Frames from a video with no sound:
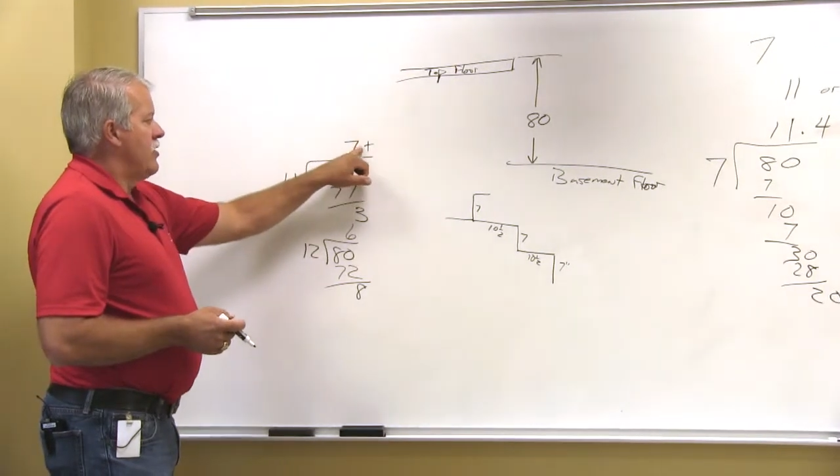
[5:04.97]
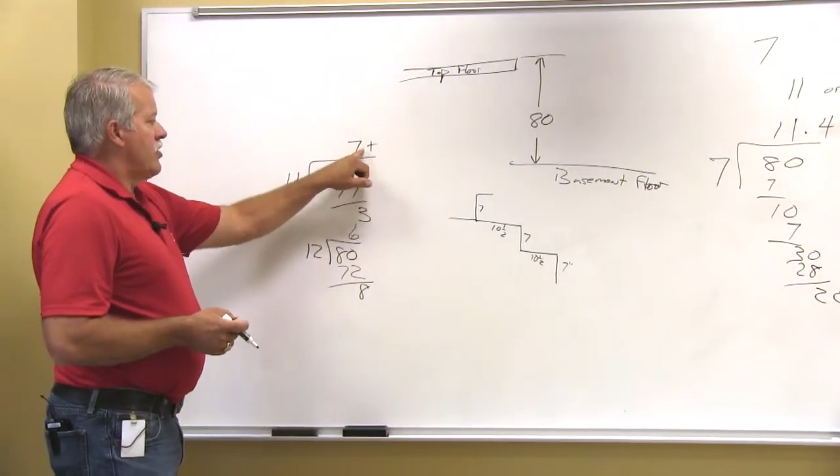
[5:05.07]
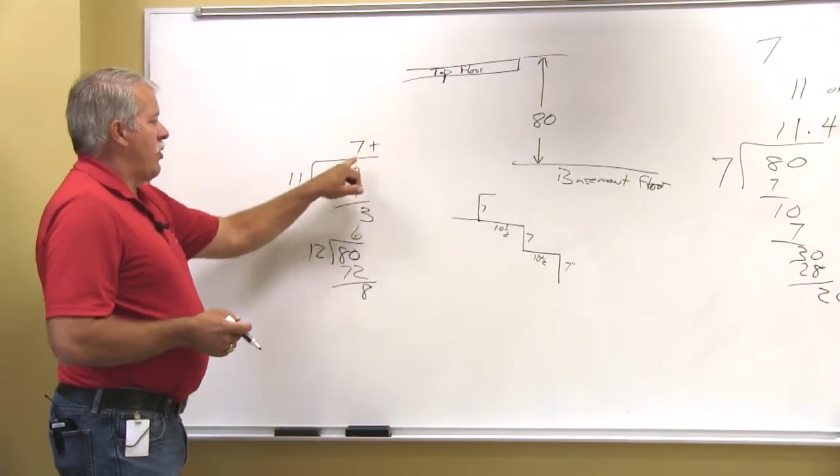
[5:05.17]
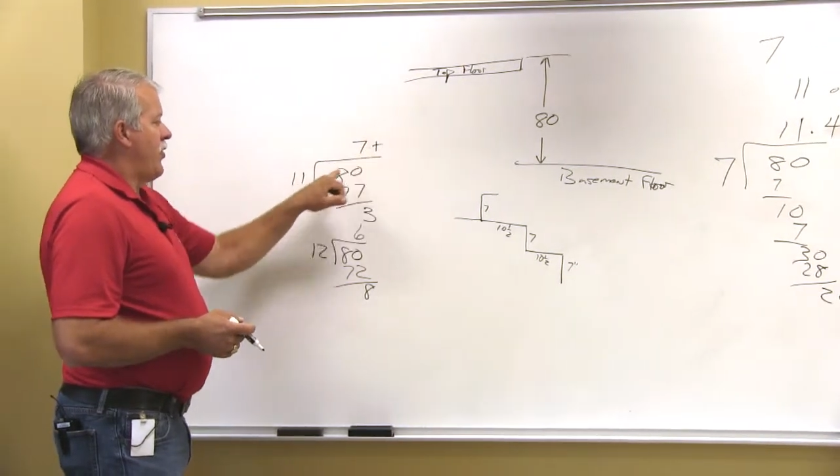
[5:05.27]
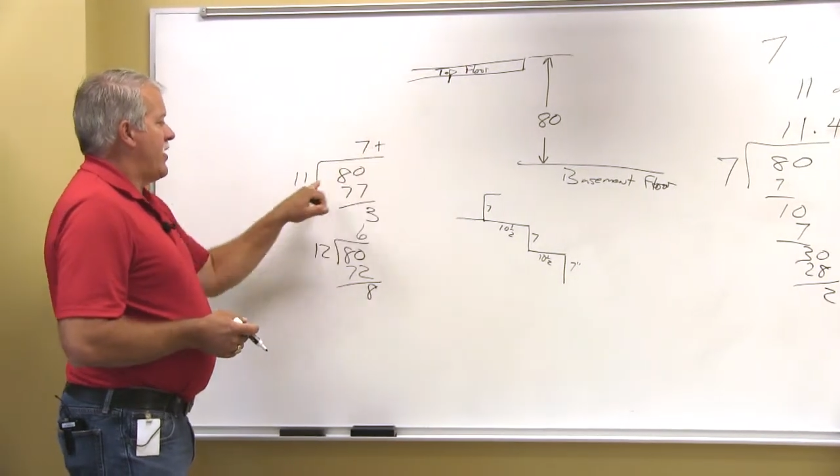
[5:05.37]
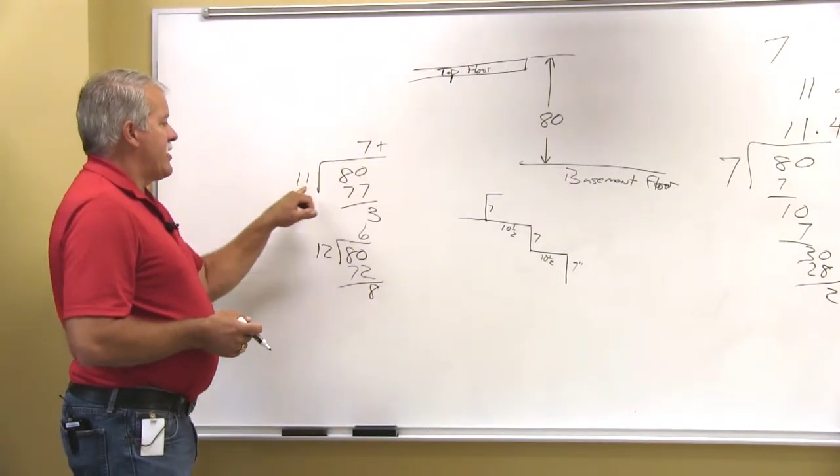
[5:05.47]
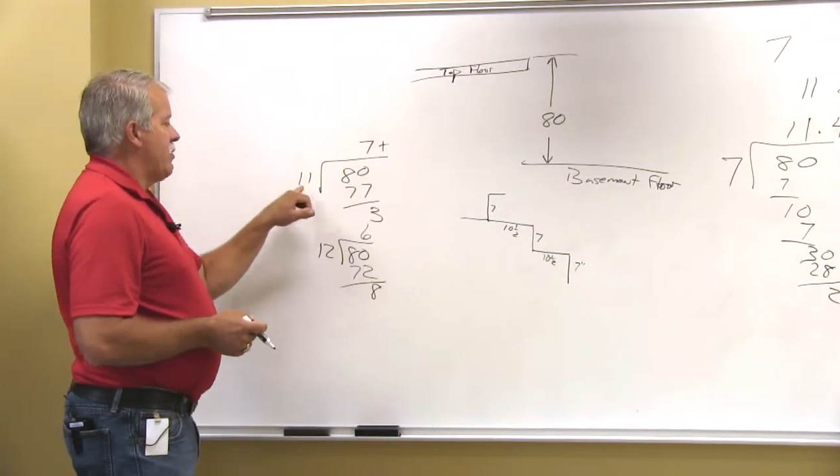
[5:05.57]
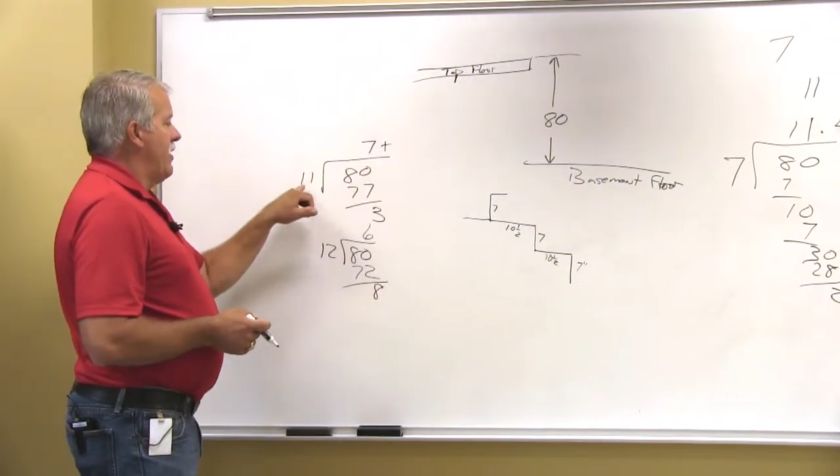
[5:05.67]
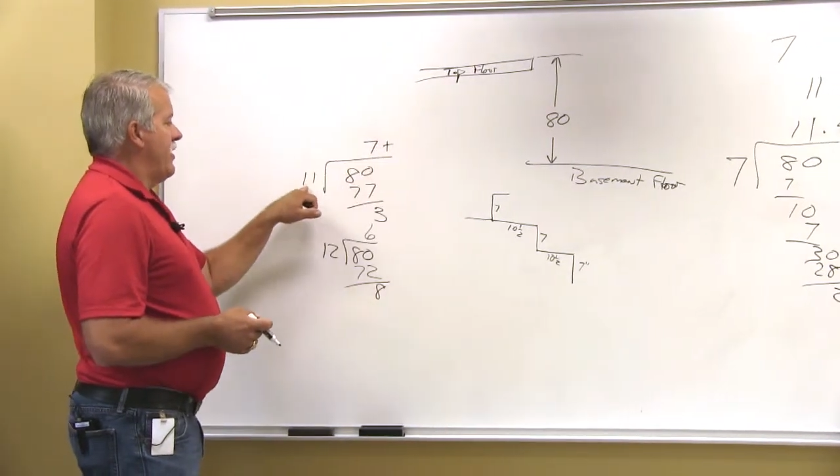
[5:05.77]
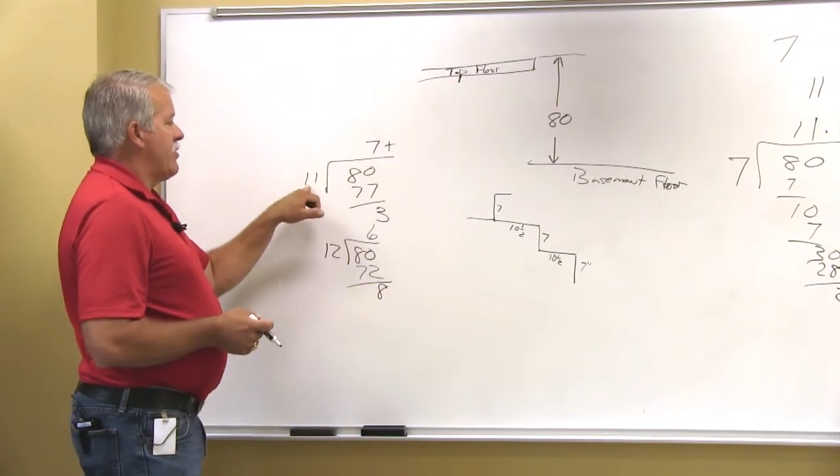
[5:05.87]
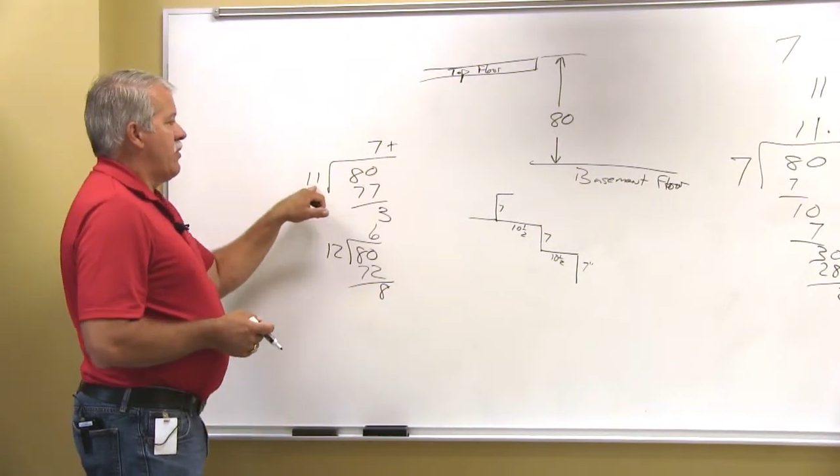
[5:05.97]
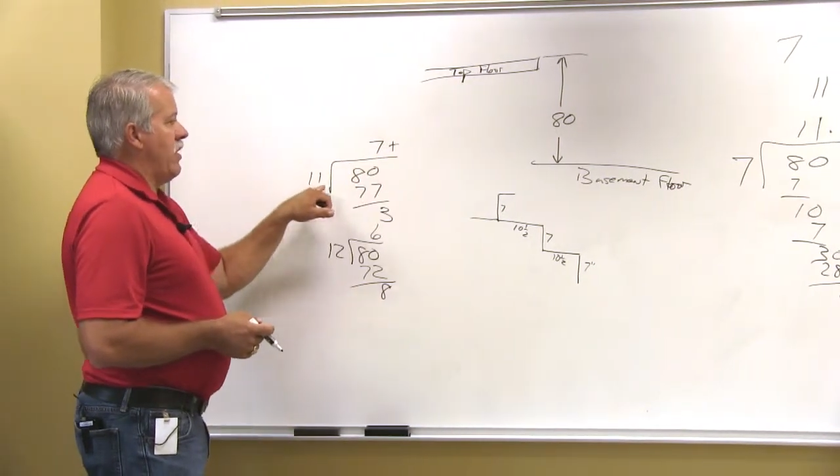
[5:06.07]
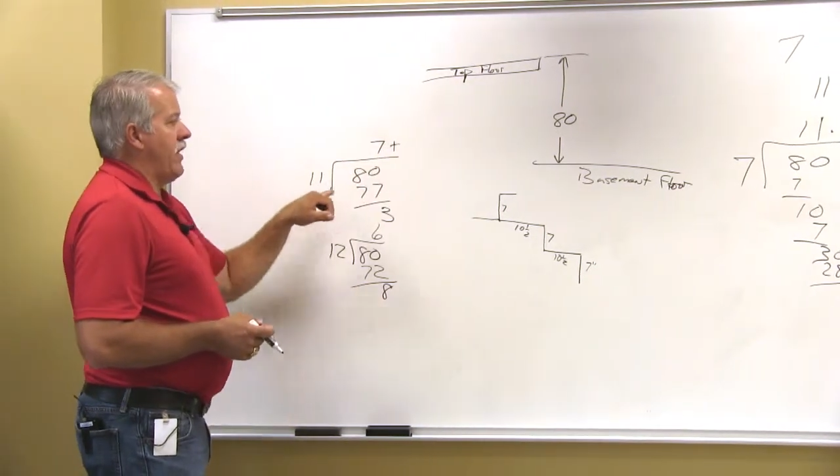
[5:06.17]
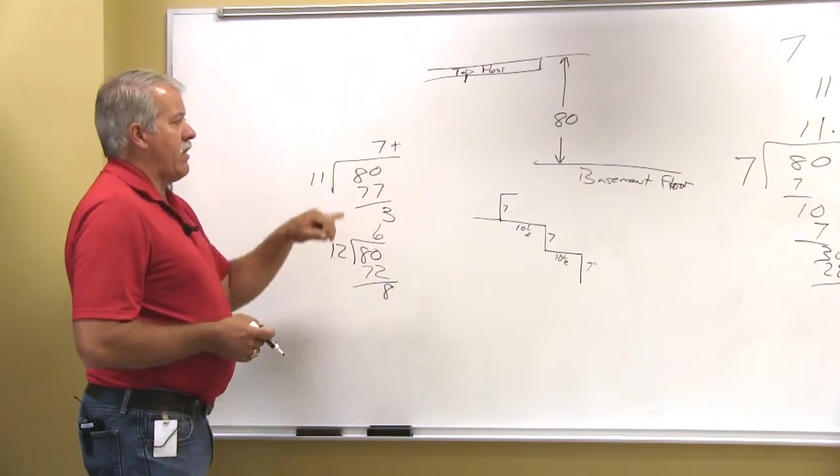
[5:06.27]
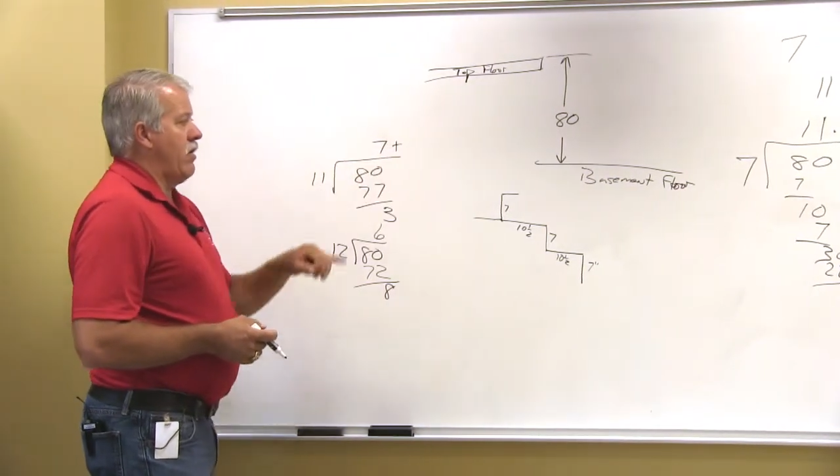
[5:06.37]
So this one is
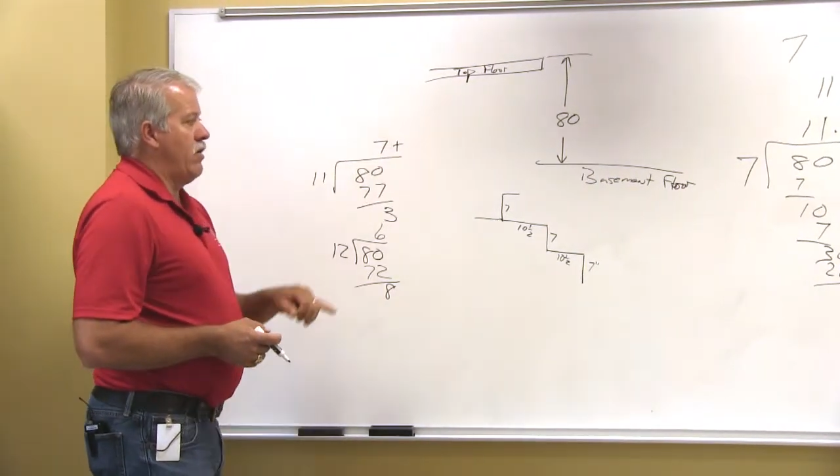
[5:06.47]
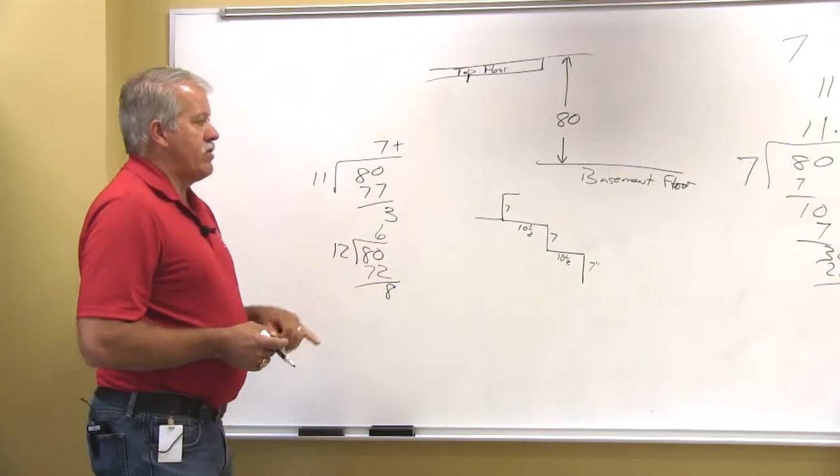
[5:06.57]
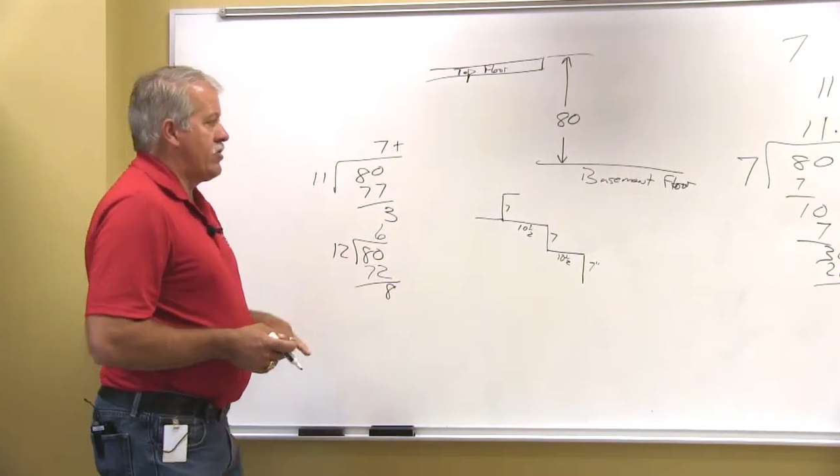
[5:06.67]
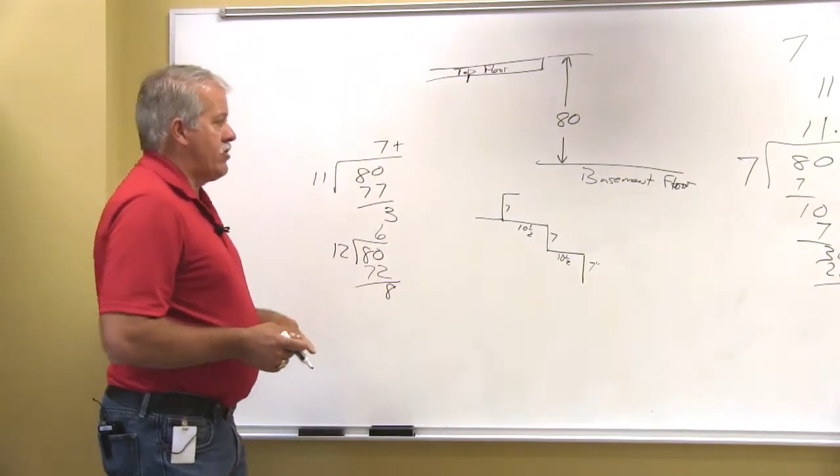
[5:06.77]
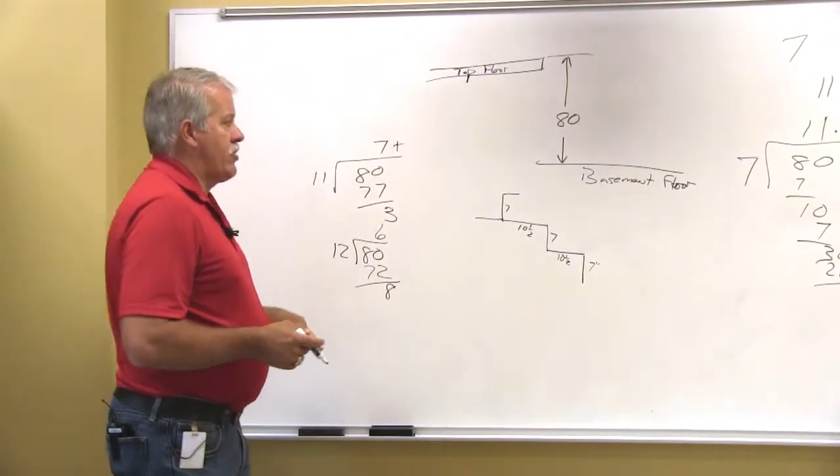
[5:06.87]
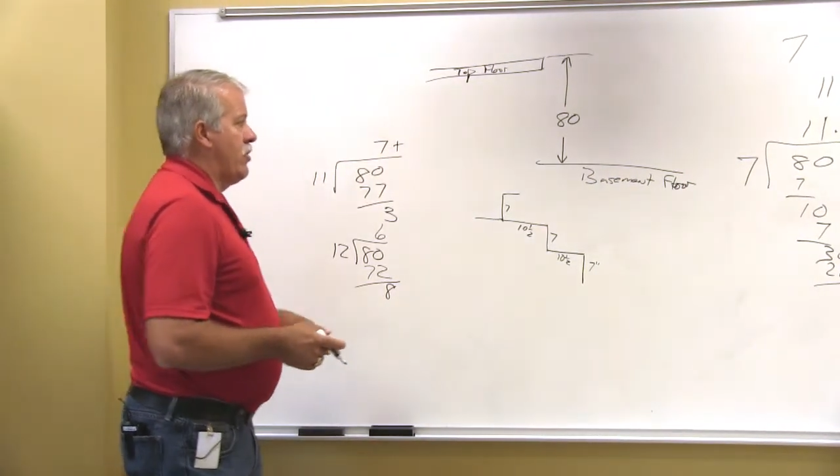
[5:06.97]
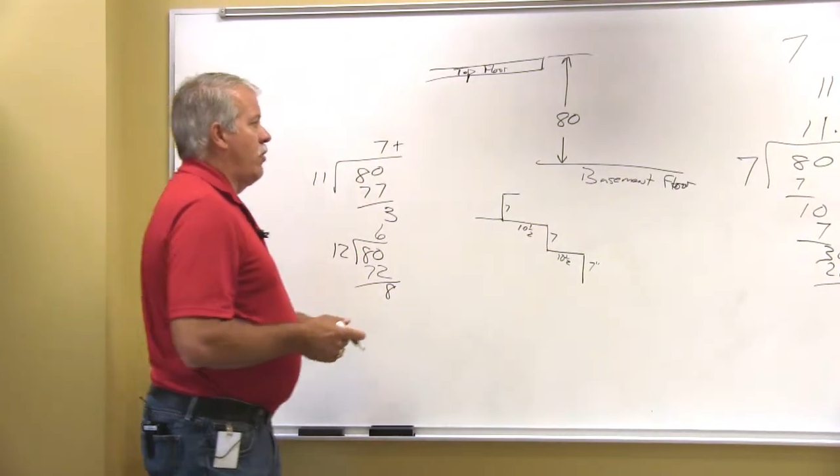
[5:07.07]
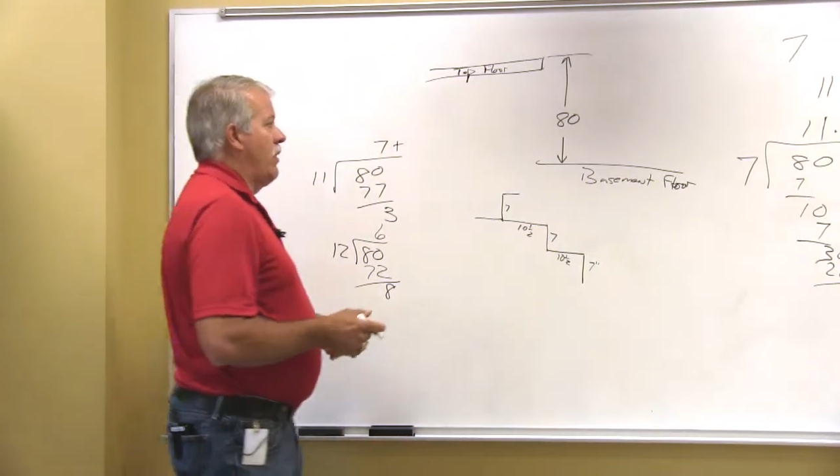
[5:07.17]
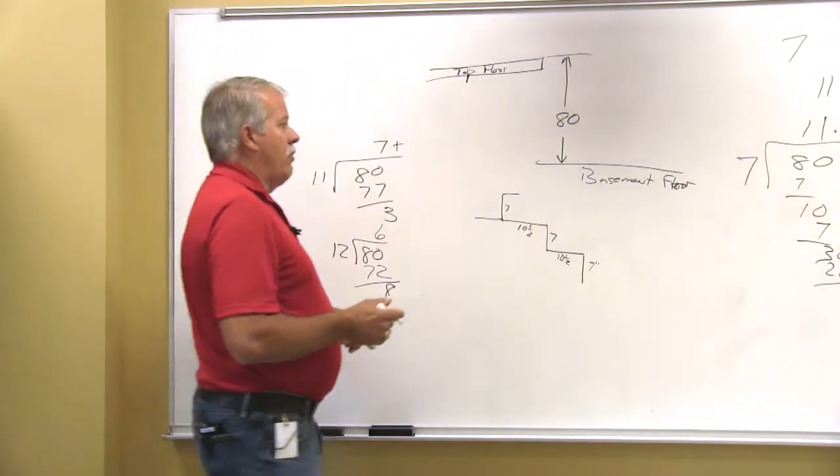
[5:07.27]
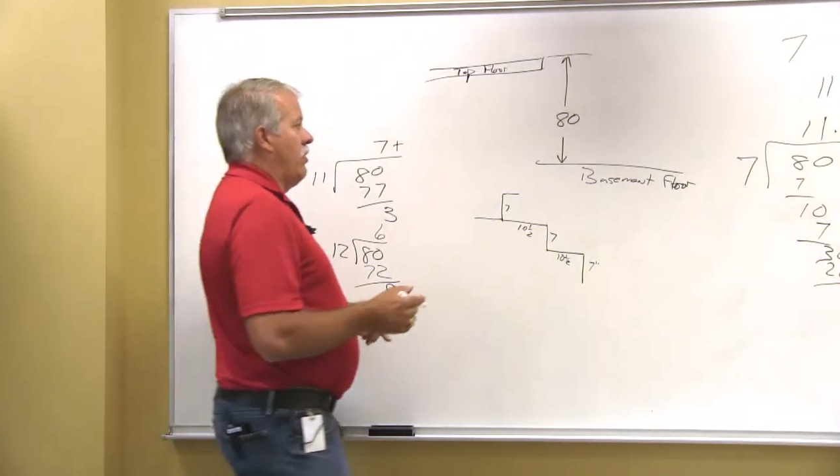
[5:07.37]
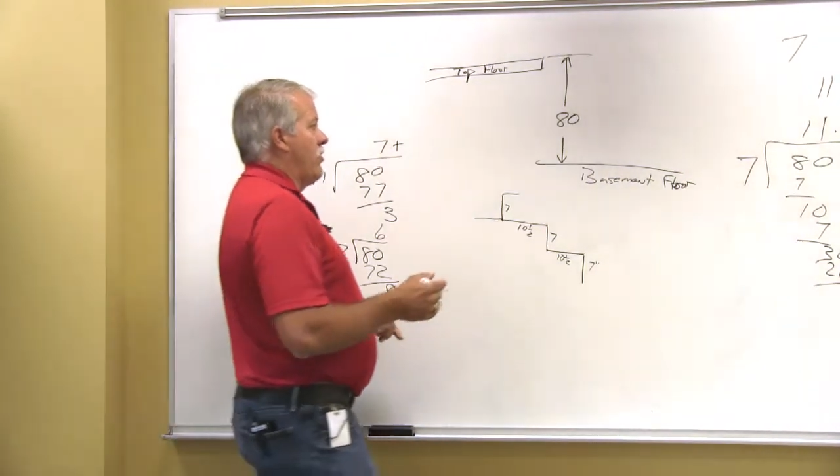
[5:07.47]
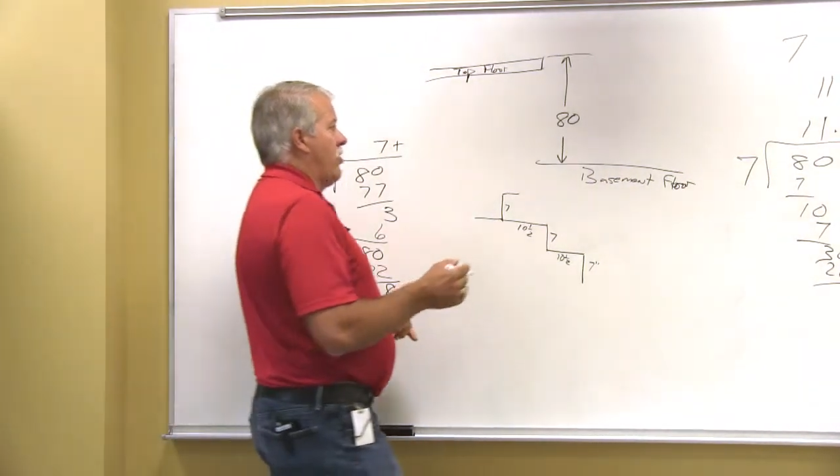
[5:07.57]
really closer, so we will